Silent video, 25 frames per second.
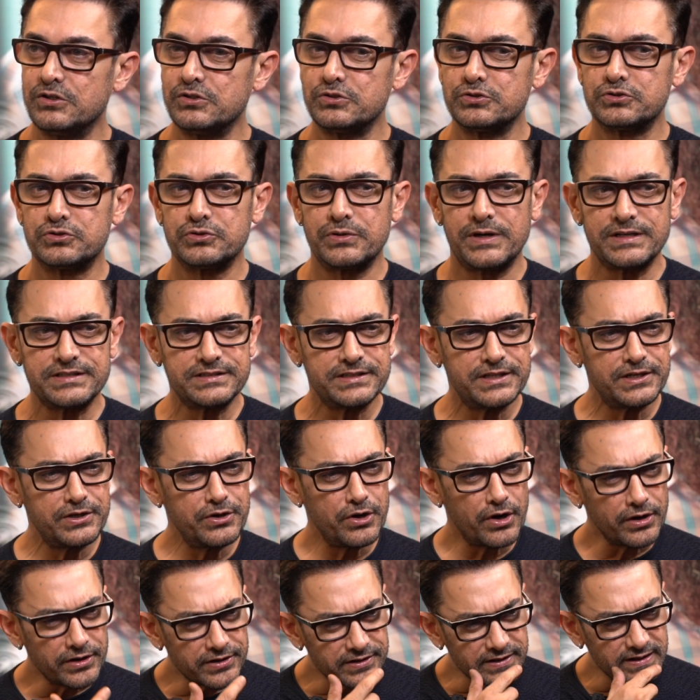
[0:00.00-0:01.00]
So I said,
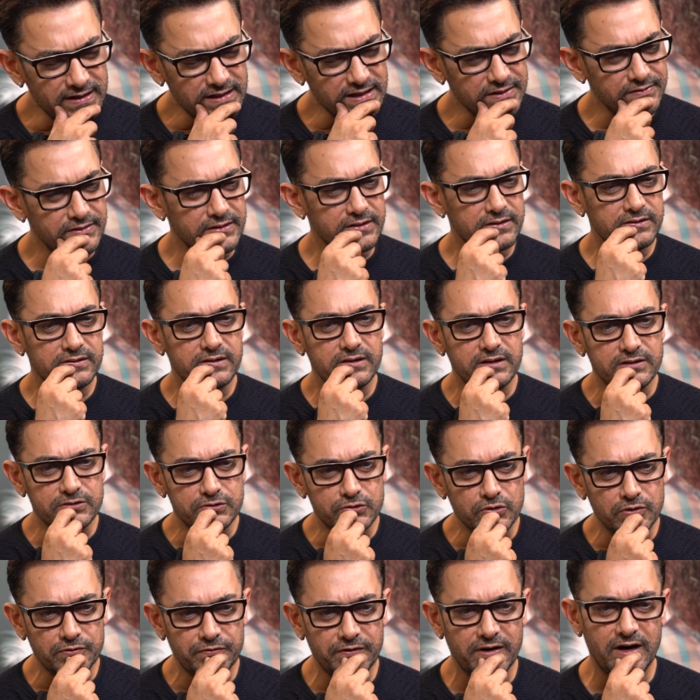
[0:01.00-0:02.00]
not really.
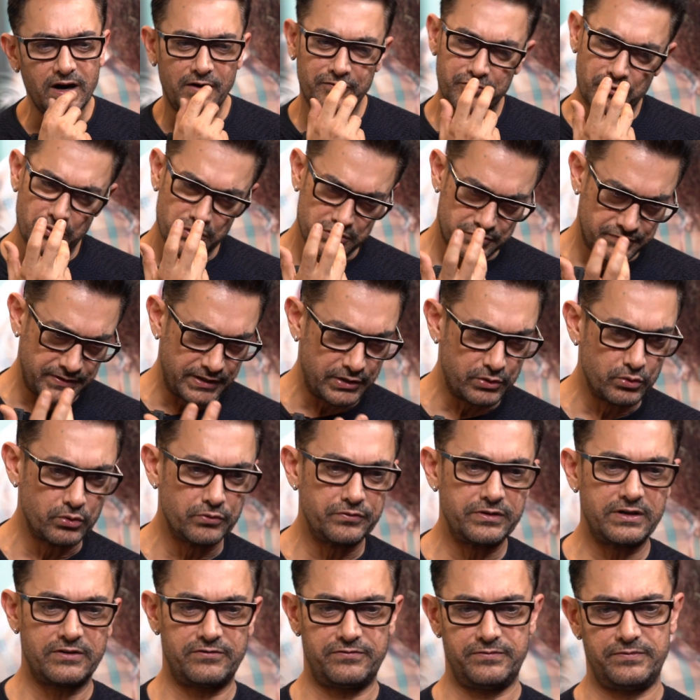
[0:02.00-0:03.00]
So far, of course, we do.
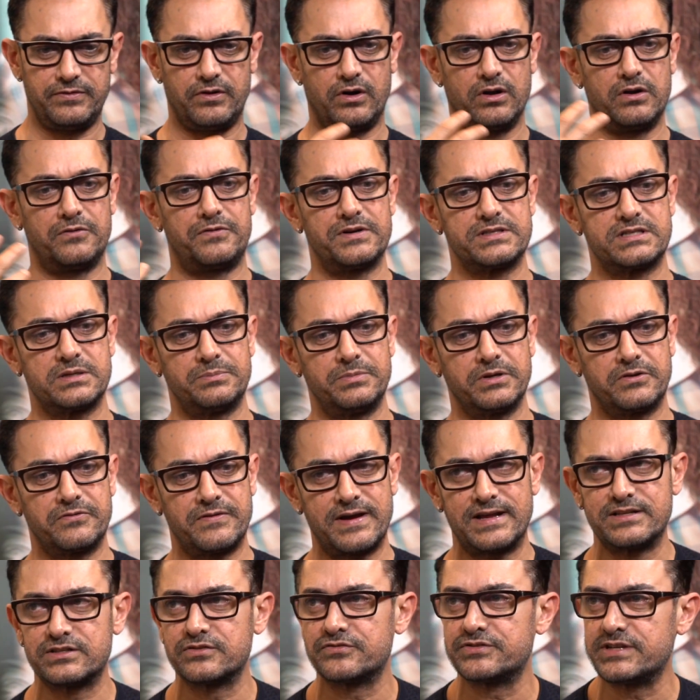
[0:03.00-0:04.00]
We have, all of us are big
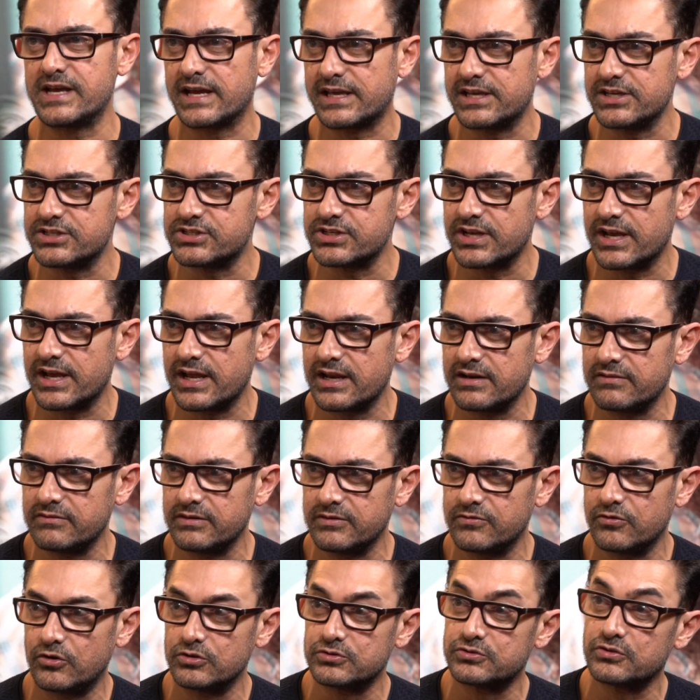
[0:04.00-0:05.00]
fans of Jackie Chan.
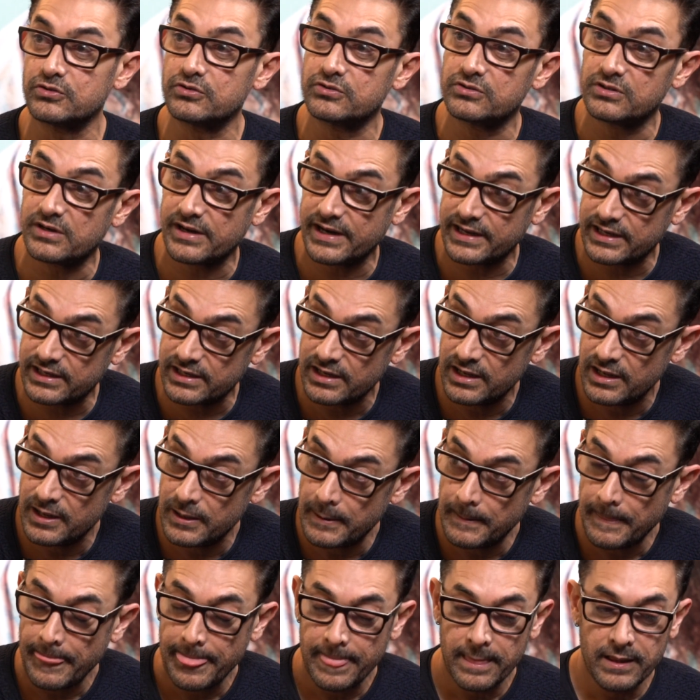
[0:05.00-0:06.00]
We've also liked,
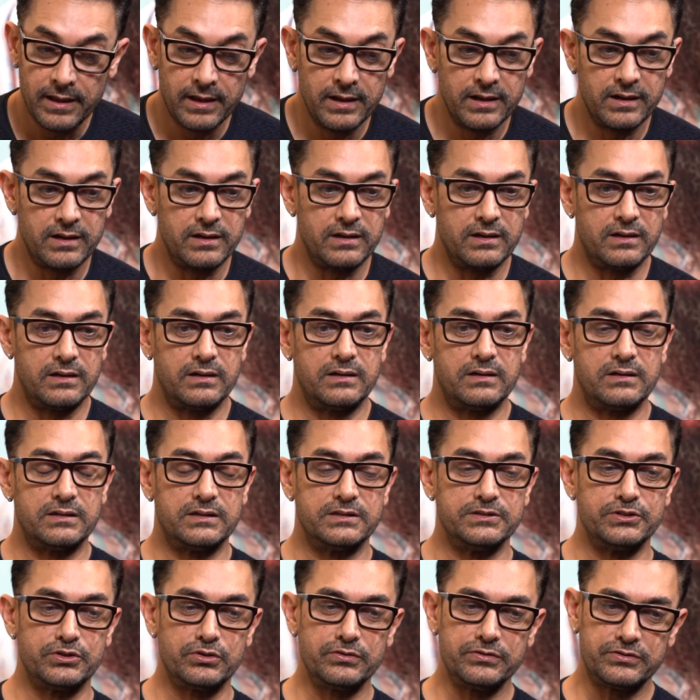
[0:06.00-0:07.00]

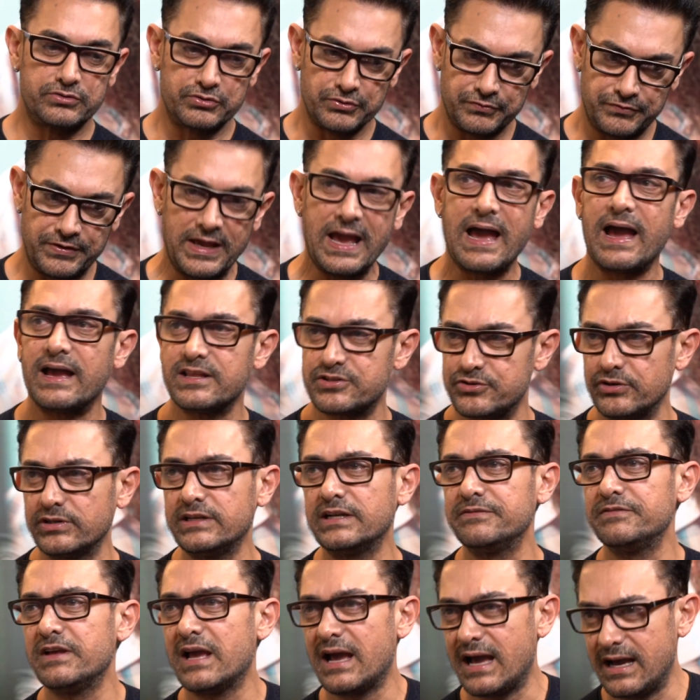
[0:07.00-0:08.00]
it's not
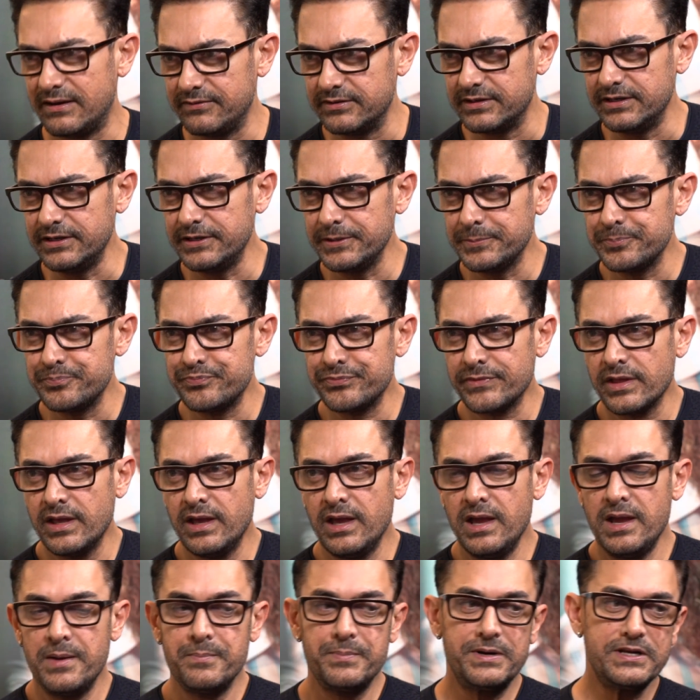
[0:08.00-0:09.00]
that we haven't.
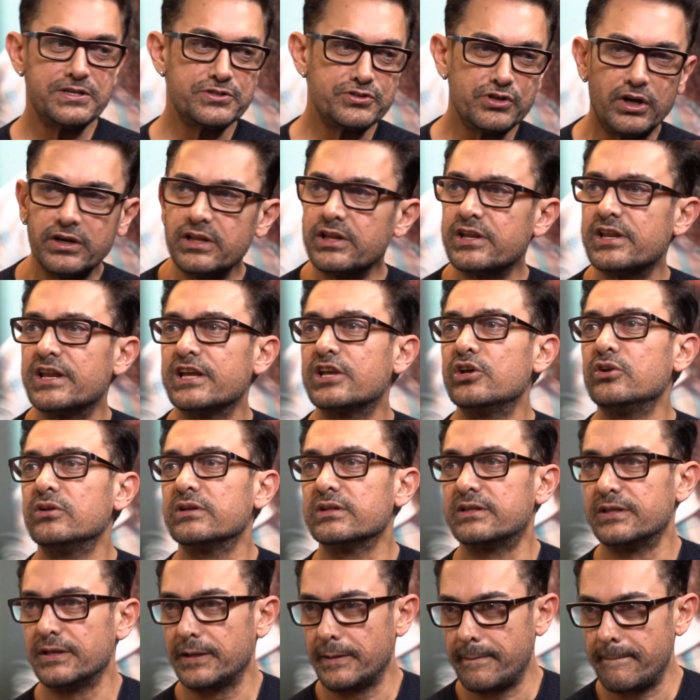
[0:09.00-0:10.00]
But it's not a regular
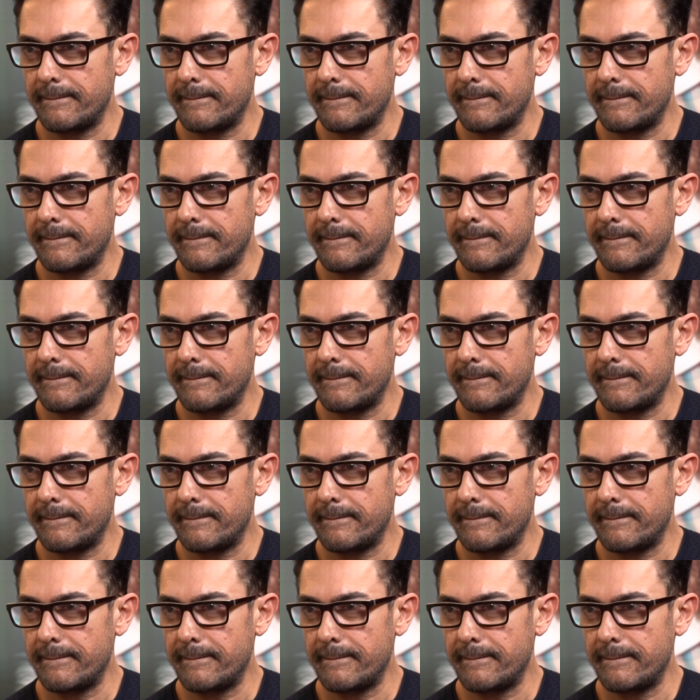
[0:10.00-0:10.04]
thing.